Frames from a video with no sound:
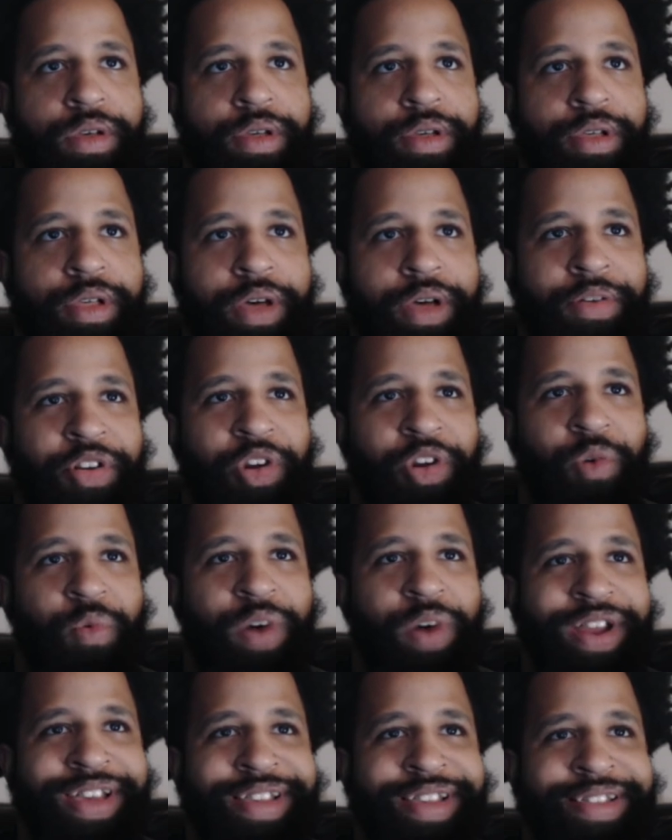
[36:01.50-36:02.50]
I don't know
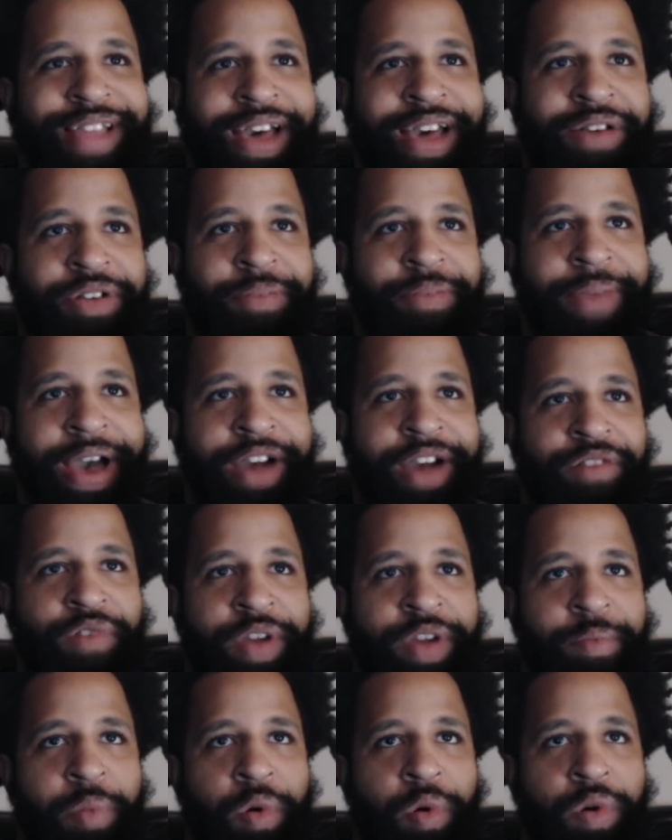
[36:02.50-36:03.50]
what is that on the back of Ray
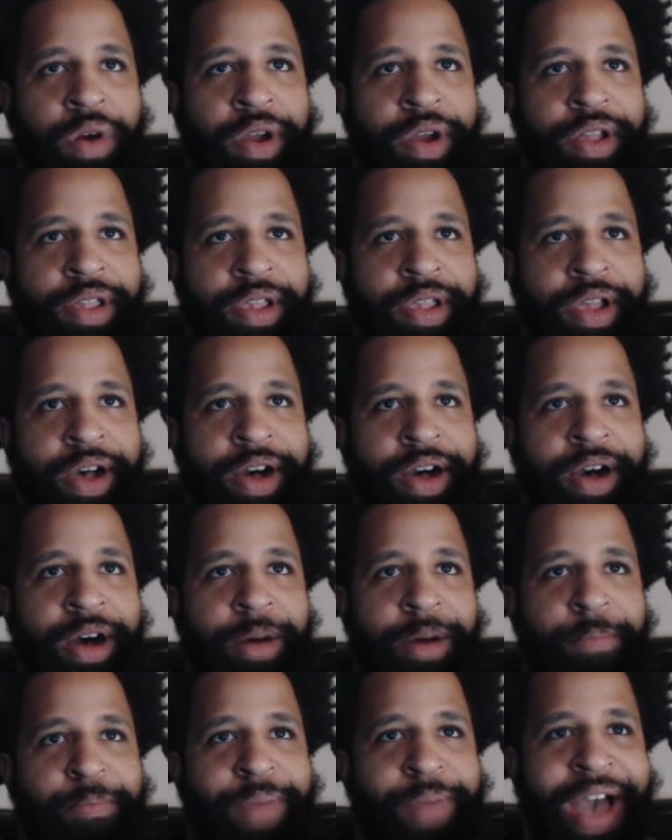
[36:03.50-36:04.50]
Borg's
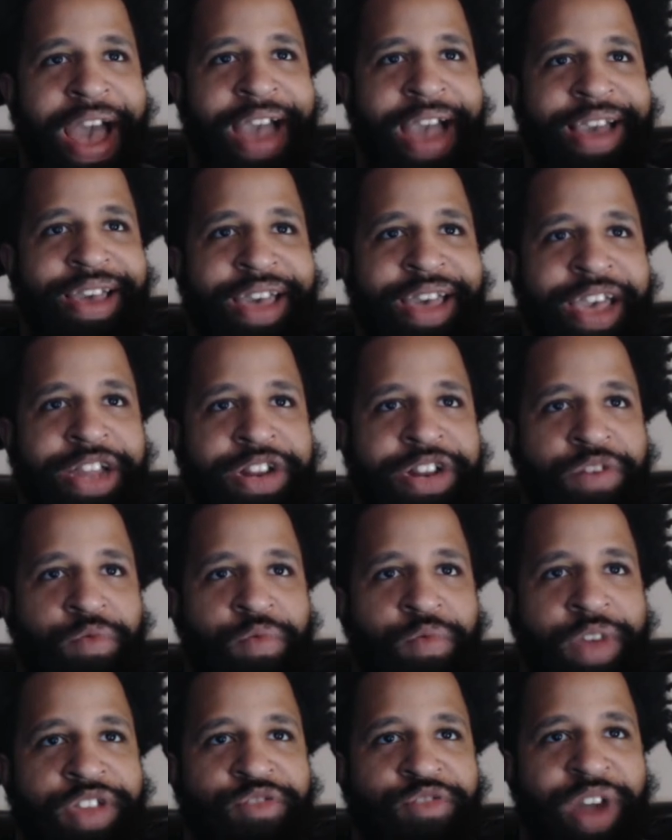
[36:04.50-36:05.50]
back and
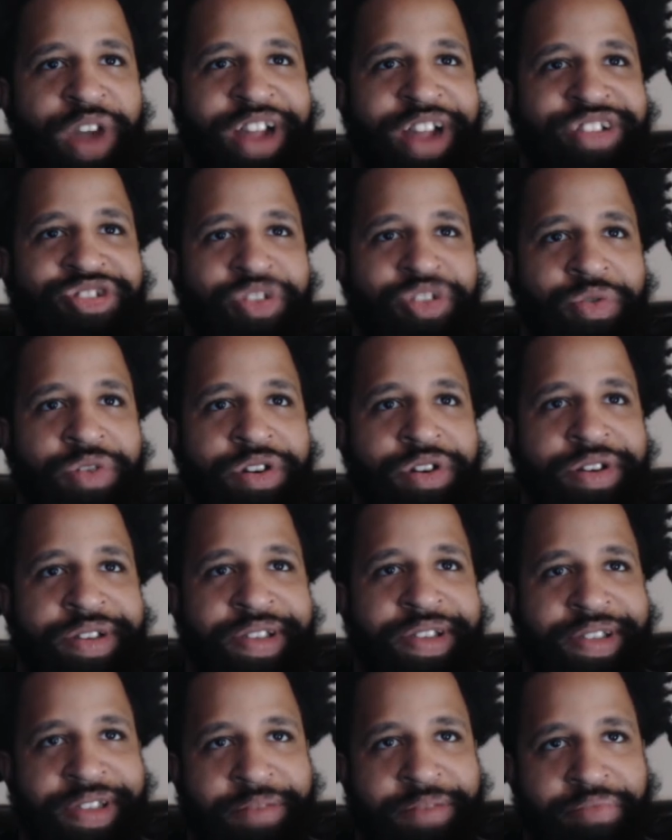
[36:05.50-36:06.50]
his right shoulder.
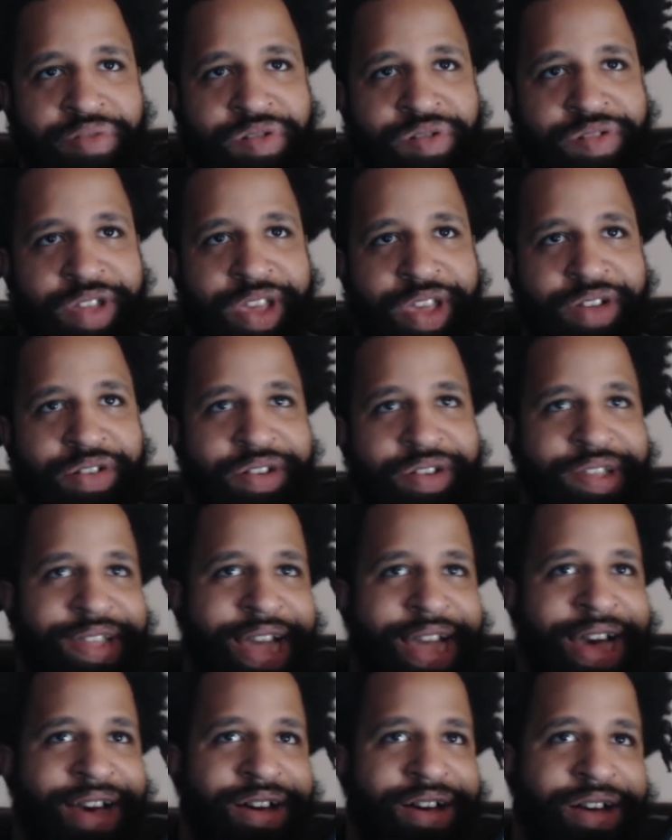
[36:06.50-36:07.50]
Is it bruising or is
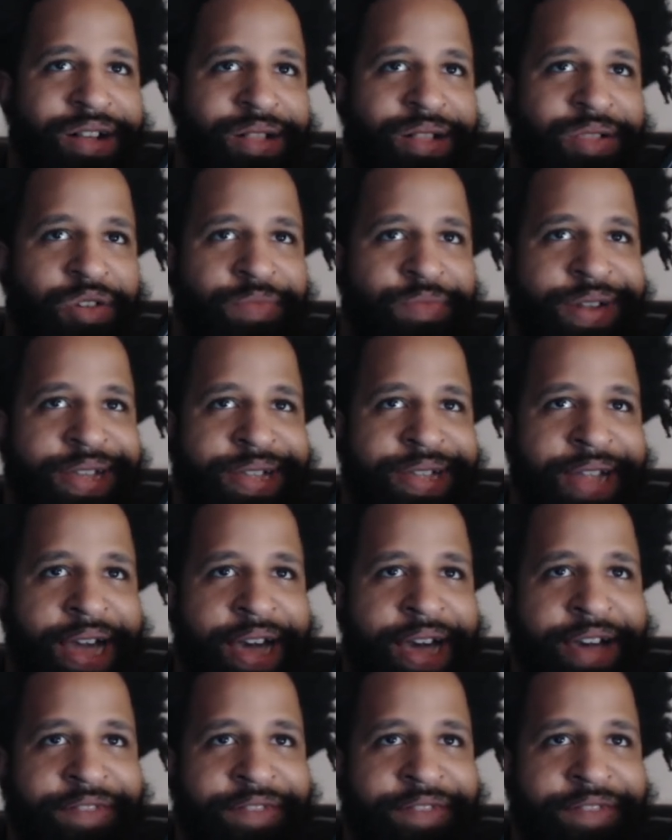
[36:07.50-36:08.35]
that a little bit of staph?